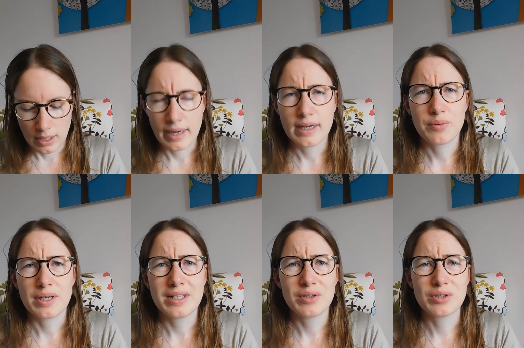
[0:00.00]
I
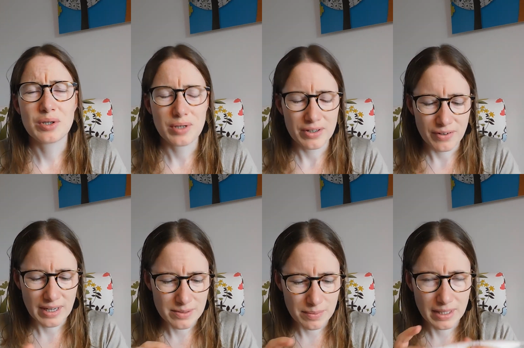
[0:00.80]
really don't know if I
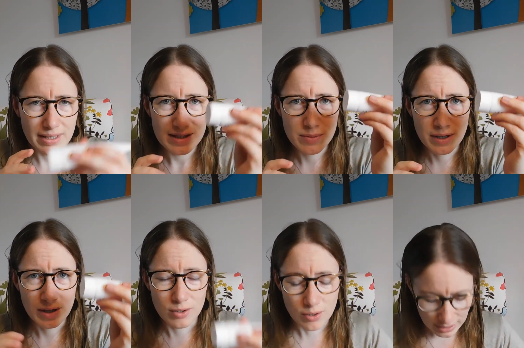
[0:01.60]
smell this one
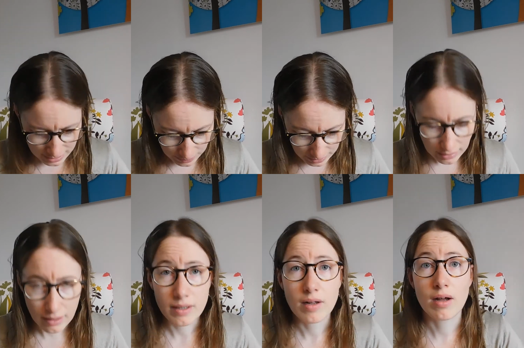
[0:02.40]
or I
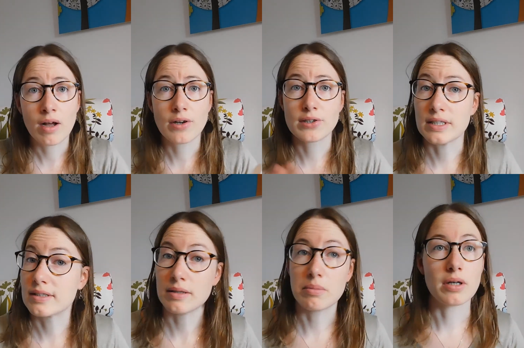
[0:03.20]
smell other things
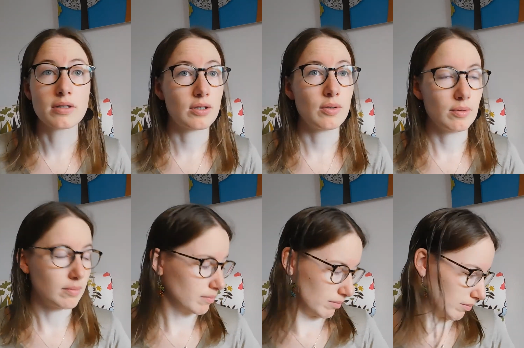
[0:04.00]
in the box, so
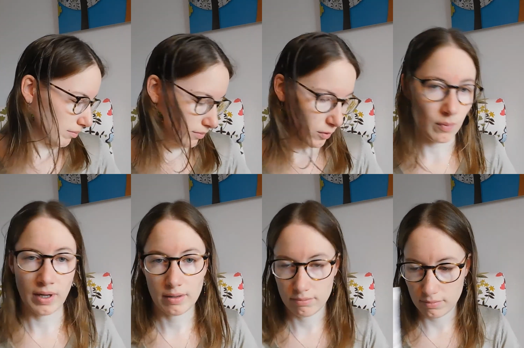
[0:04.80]

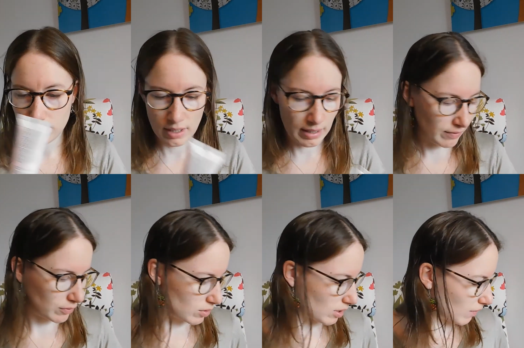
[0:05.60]
well, I'll have to
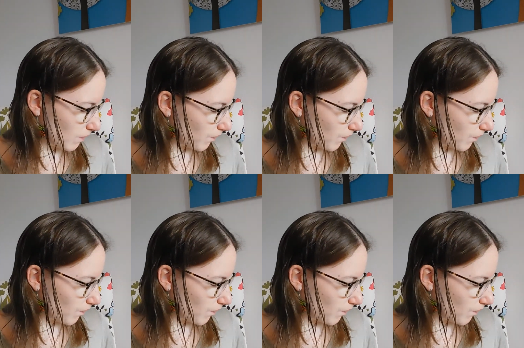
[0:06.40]
see.